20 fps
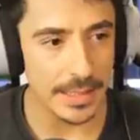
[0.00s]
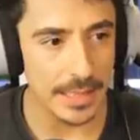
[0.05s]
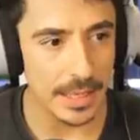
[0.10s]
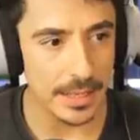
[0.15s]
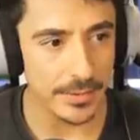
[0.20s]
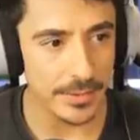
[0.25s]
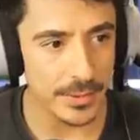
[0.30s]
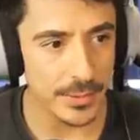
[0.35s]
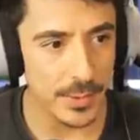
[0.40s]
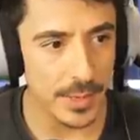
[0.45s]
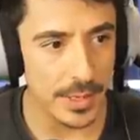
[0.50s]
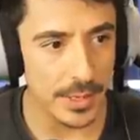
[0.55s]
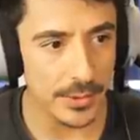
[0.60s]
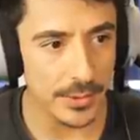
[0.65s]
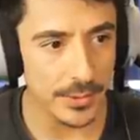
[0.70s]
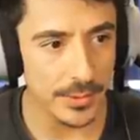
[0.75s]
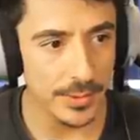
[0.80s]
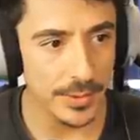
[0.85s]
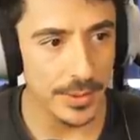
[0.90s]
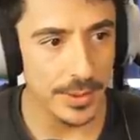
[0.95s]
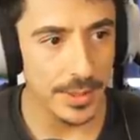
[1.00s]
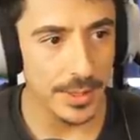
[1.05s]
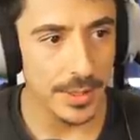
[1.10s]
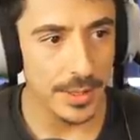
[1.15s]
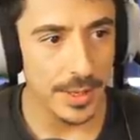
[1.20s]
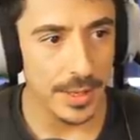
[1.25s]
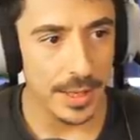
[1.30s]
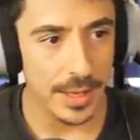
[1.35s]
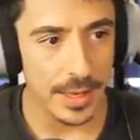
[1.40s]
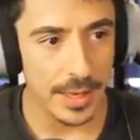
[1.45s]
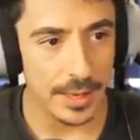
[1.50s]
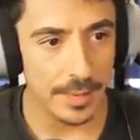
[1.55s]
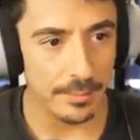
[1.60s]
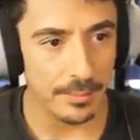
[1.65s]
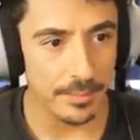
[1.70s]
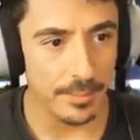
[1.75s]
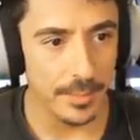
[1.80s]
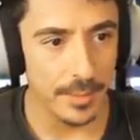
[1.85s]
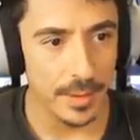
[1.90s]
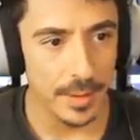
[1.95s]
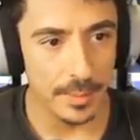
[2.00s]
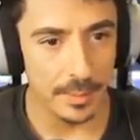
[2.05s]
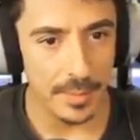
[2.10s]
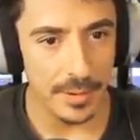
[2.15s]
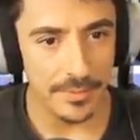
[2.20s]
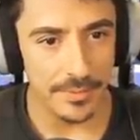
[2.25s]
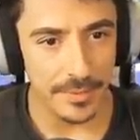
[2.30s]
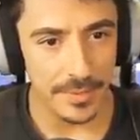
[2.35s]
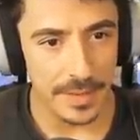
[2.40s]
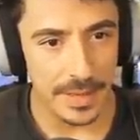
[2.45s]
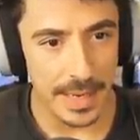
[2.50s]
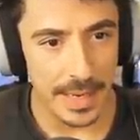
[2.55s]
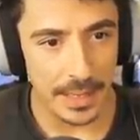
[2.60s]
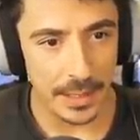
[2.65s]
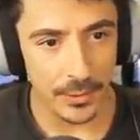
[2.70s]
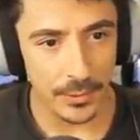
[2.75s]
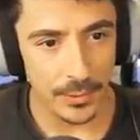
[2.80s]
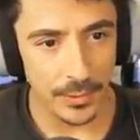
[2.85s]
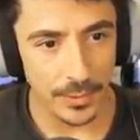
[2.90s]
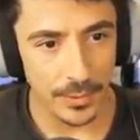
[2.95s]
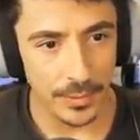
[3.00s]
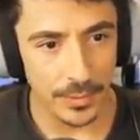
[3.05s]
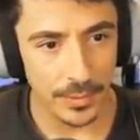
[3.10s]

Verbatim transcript: here as well. Um, but for now,